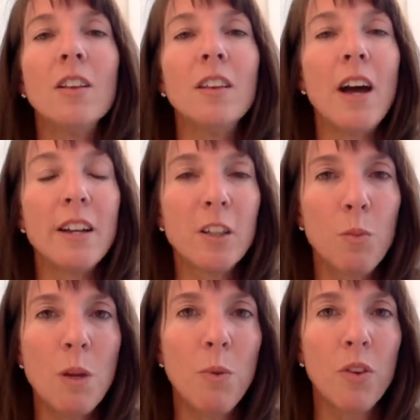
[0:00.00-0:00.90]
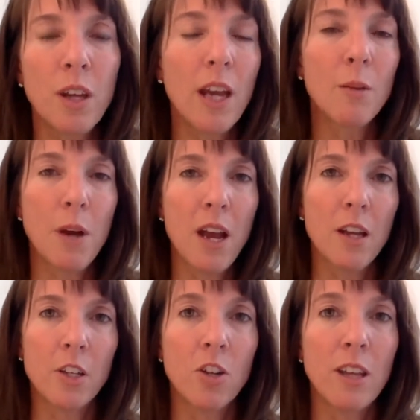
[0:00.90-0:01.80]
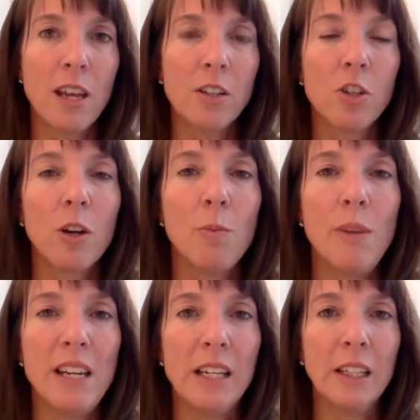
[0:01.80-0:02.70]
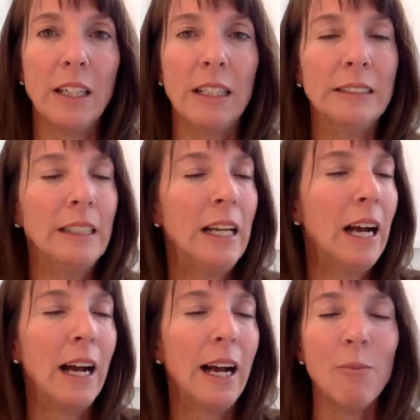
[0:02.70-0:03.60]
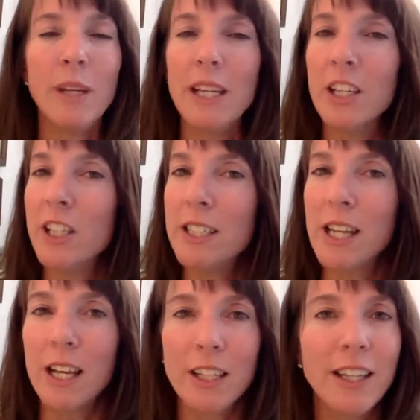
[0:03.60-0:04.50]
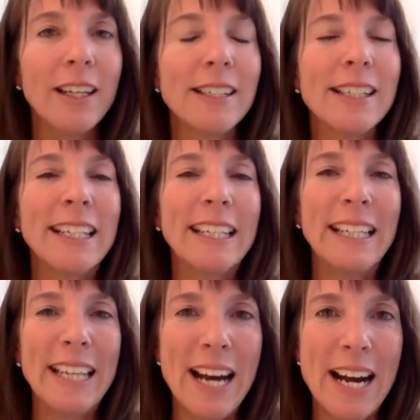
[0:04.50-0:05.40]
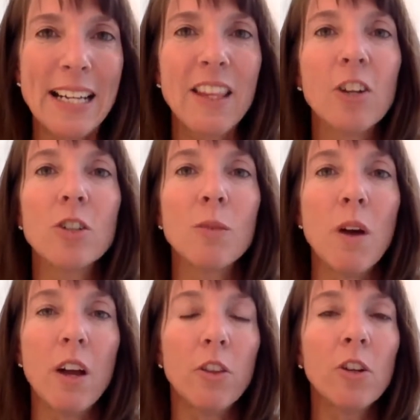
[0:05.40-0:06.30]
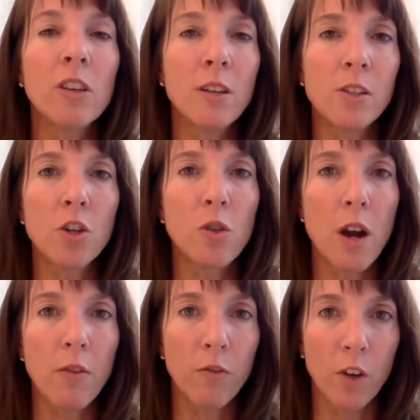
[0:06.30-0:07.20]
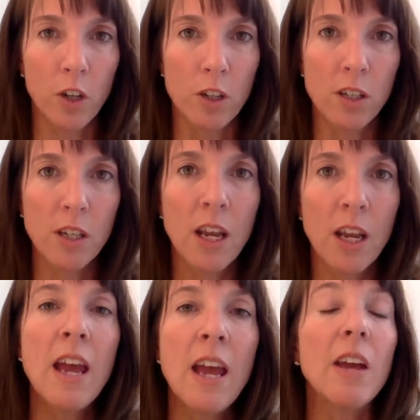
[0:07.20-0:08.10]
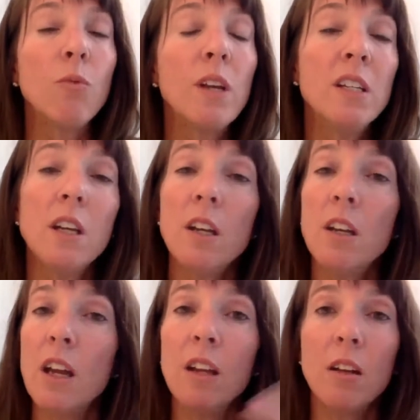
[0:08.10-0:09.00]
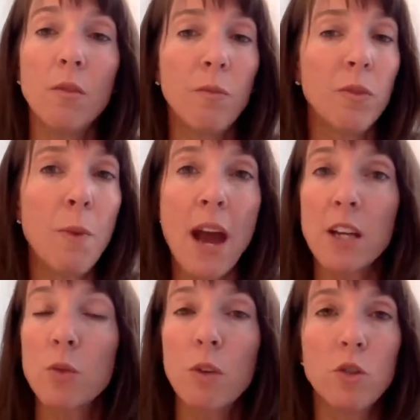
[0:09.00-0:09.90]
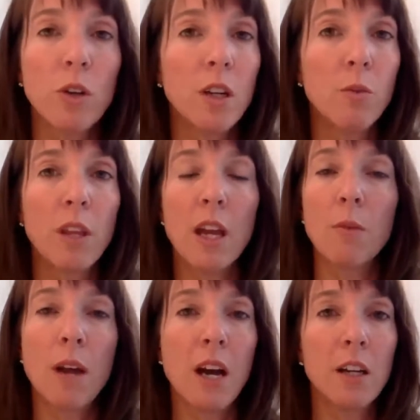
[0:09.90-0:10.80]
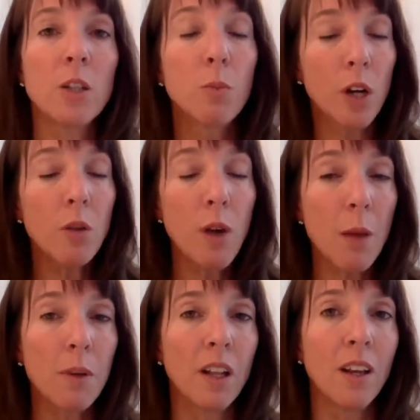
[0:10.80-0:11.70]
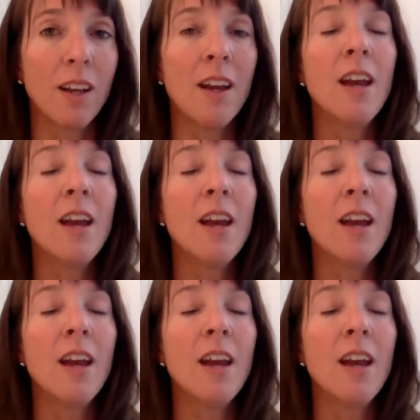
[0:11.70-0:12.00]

Lots of people think antibiotics are the answer immediately. I'm here to tell you it's not. There are some other things to try first. And we did in the past, we treated with antibiotics pretty rapidly.